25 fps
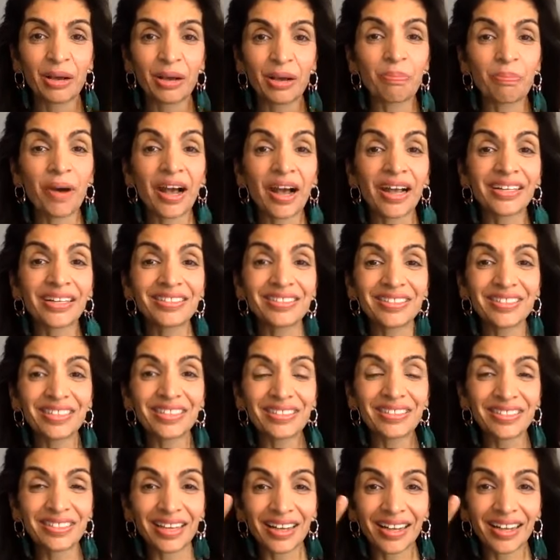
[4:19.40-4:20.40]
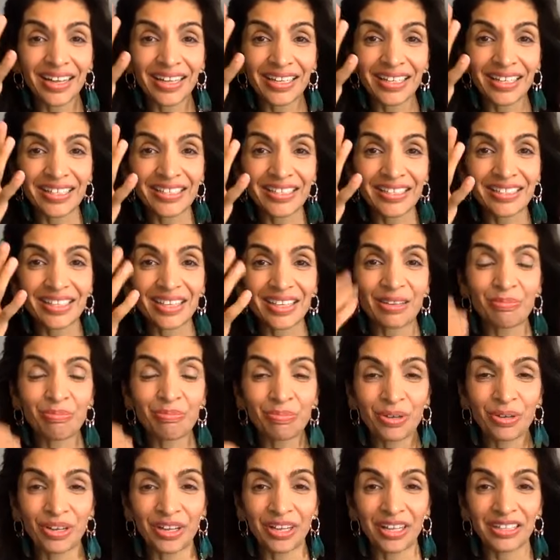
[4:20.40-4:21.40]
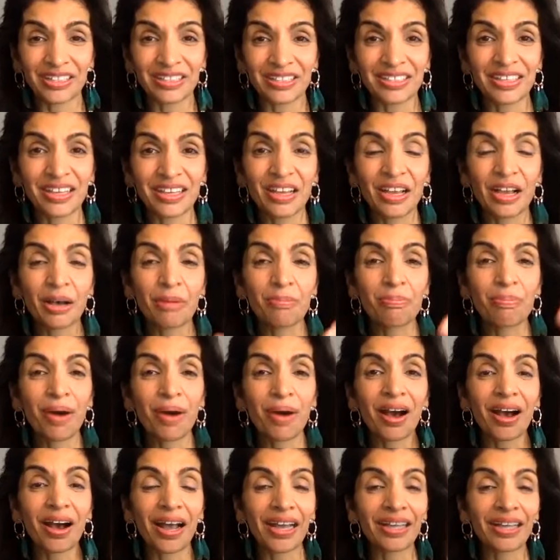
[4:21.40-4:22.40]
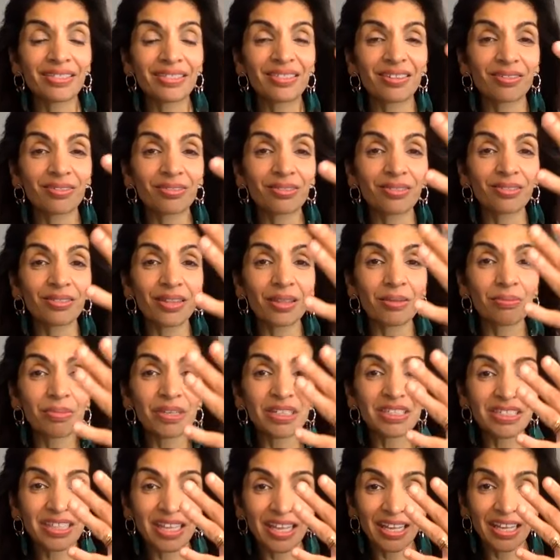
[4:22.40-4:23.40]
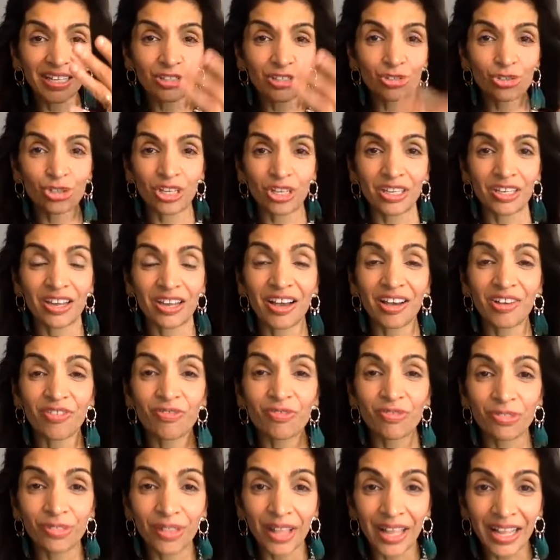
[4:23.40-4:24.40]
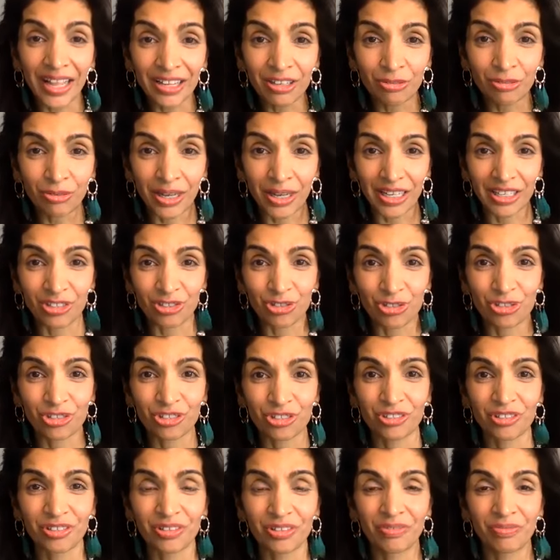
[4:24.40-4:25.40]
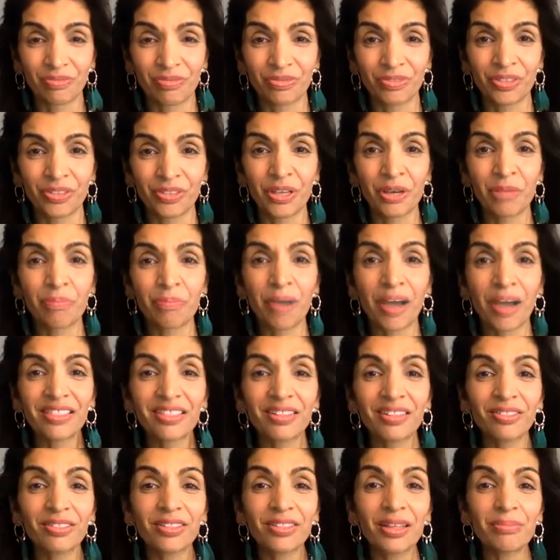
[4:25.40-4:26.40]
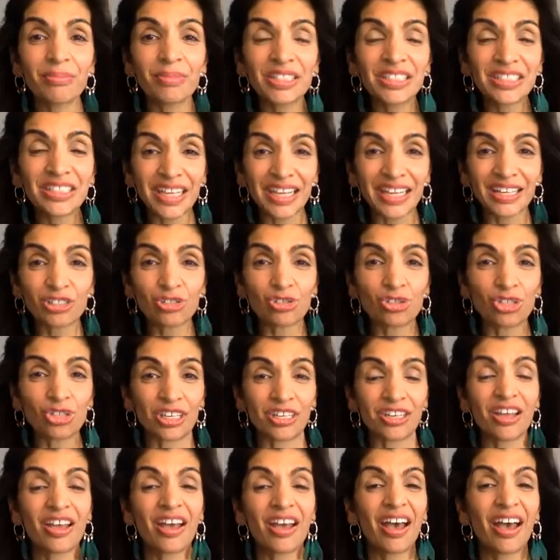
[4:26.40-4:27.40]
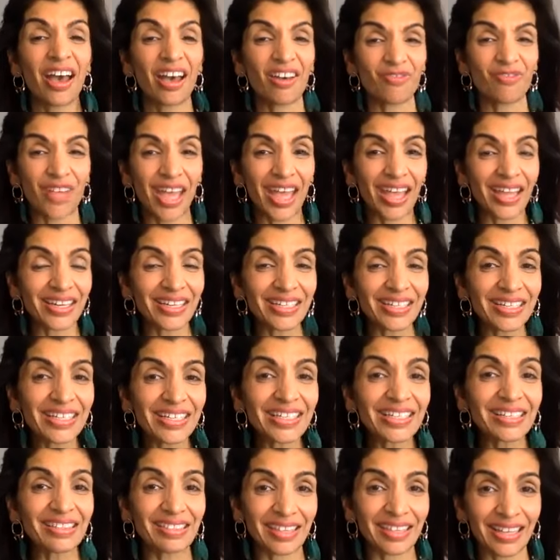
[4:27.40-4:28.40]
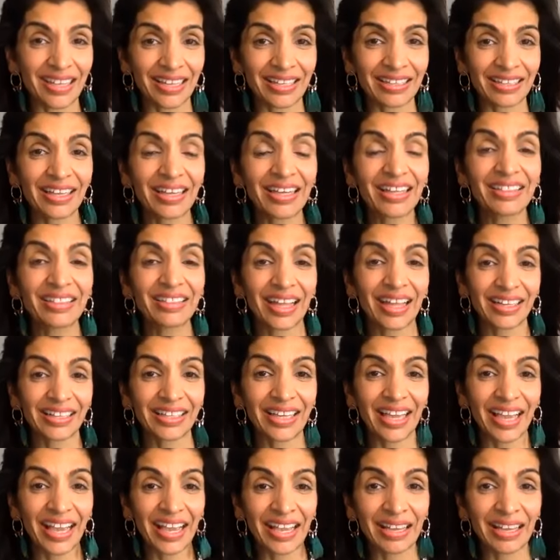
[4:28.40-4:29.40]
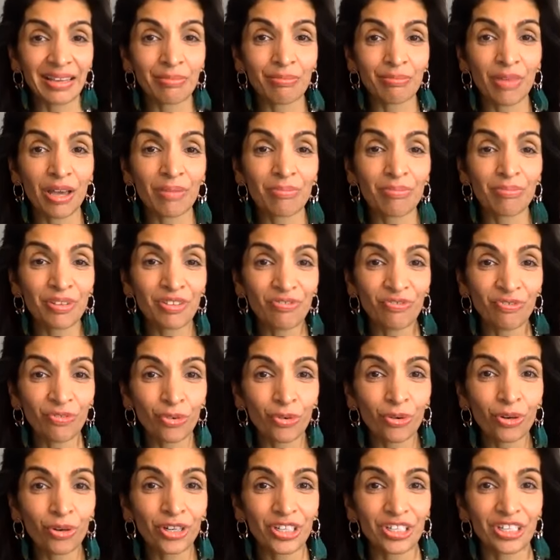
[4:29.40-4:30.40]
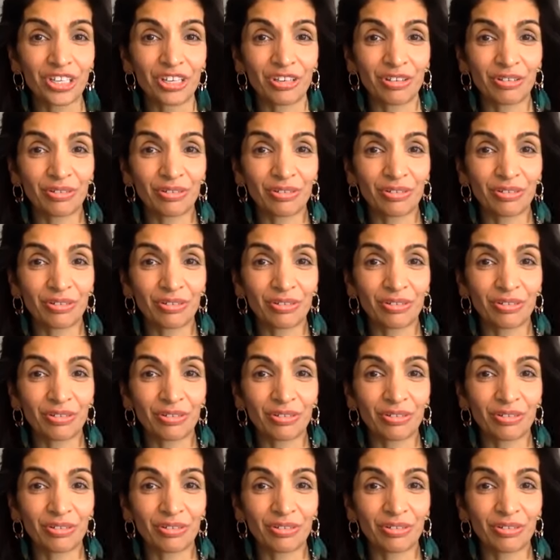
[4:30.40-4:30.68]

by society's input, by the limitation of language by the limitation of anything that came before you.